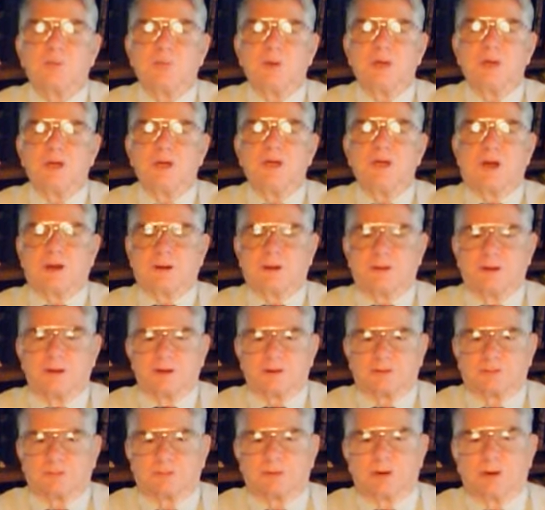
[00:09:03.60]
to be an
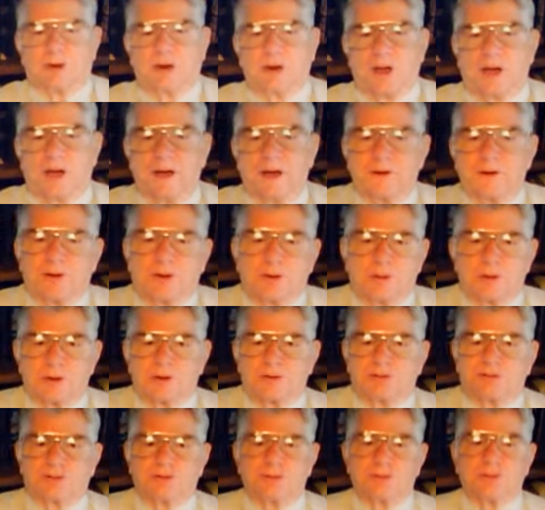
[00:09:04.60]
Israelite or
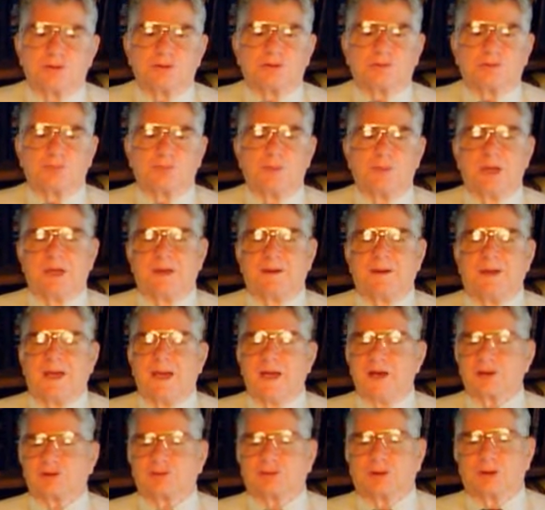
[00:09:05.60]
a Jewish man.
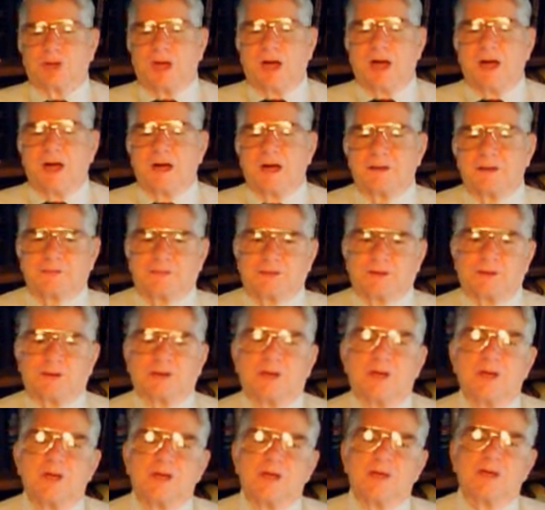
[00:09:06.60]
Actually, Isaac,
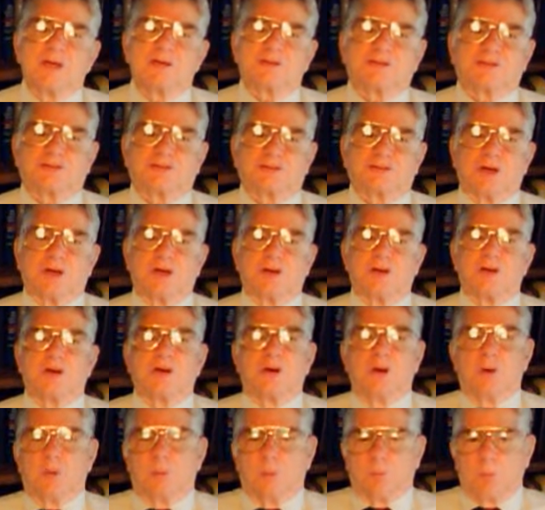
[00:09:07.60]
his son,
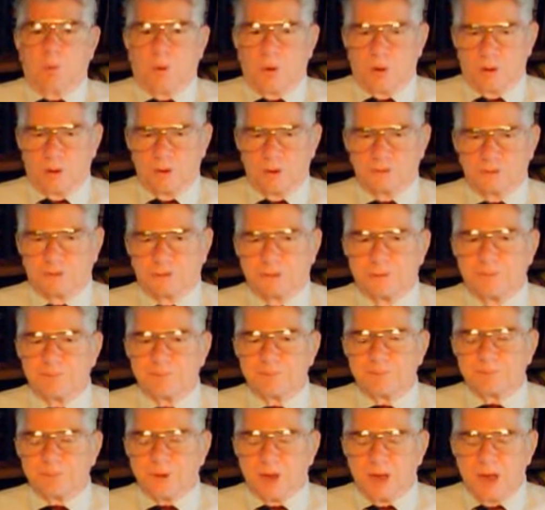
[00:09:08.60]
was.
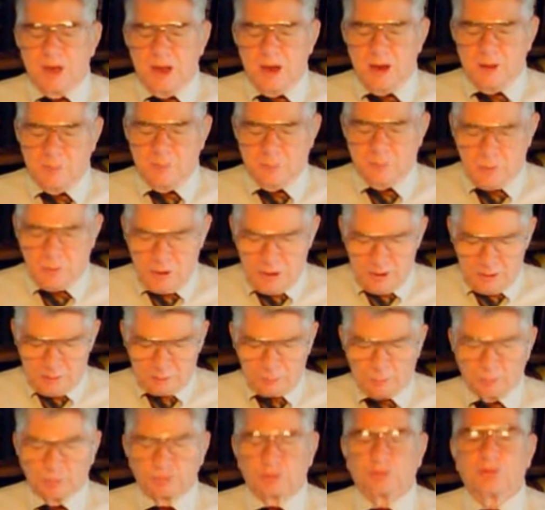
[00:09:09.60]

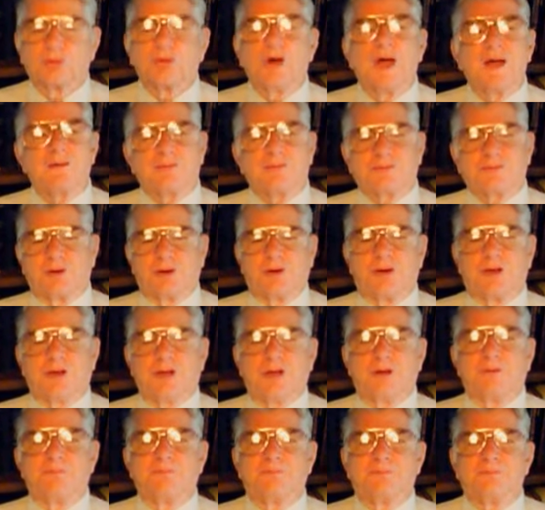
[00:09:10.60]
Abraham was grafted
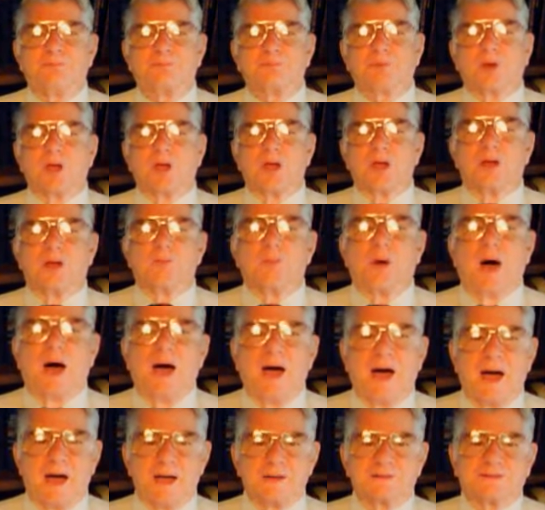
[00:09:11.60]
in,
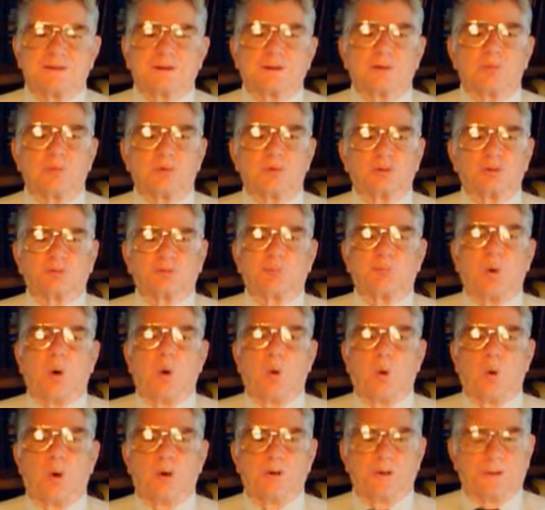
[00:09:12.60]
but Isaac was
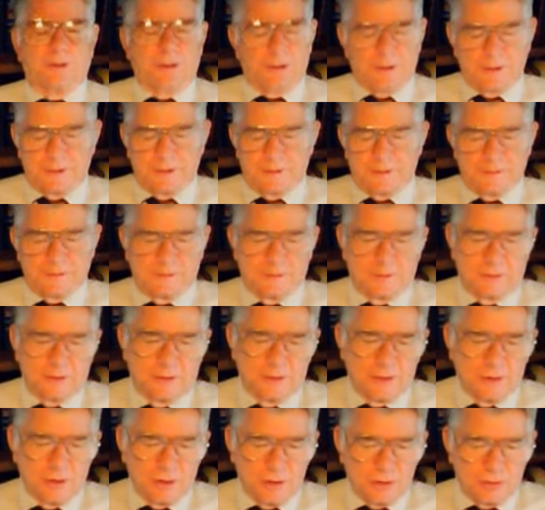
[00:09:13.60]
born in
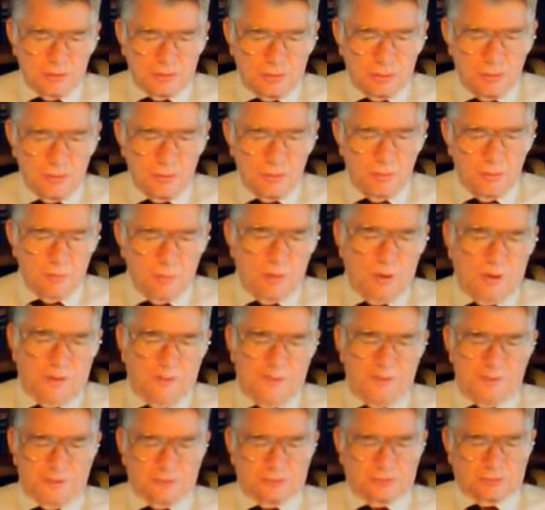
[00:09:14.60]
to
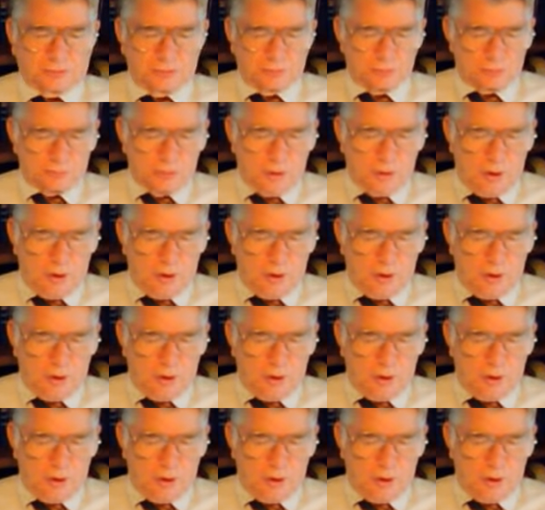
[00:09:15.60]
this